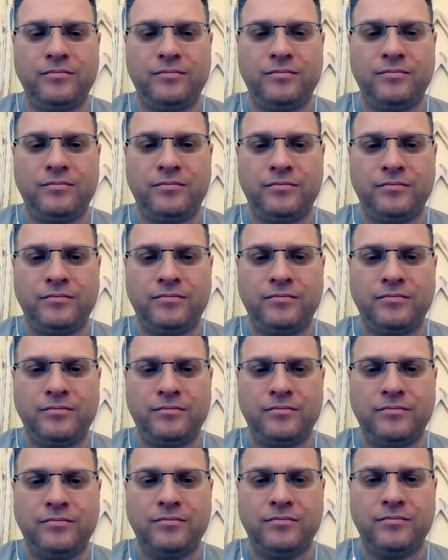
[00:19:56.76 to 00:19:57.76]

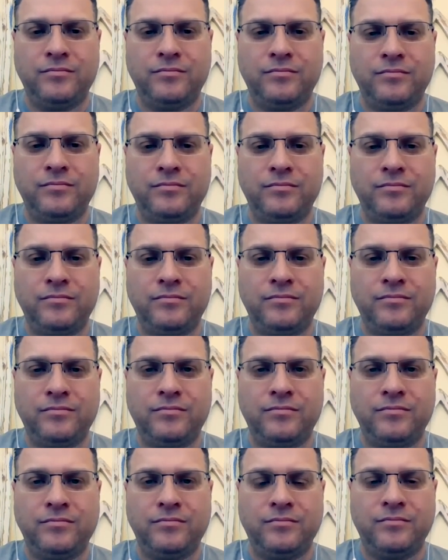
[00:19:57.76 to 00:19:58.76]

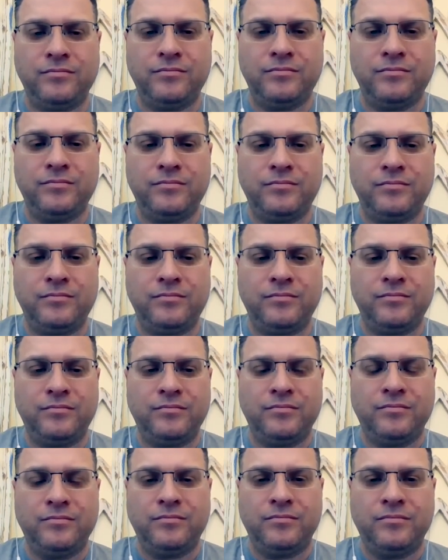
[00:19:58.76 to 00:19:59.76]

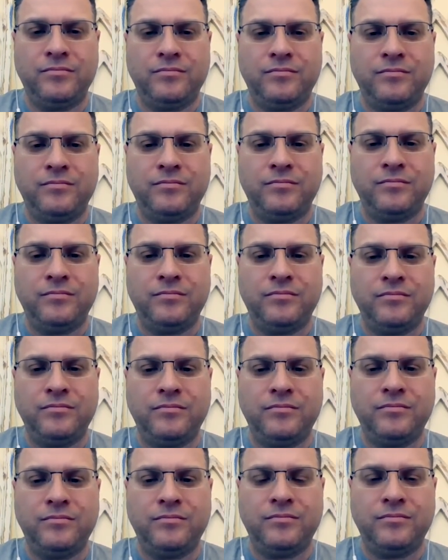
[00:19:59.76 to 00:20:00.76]

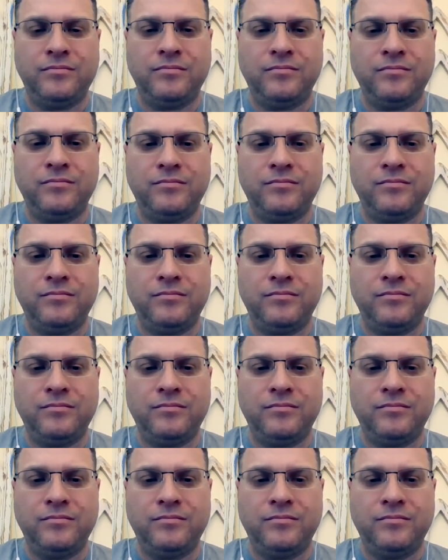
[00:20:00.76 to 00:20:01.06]
[no speech]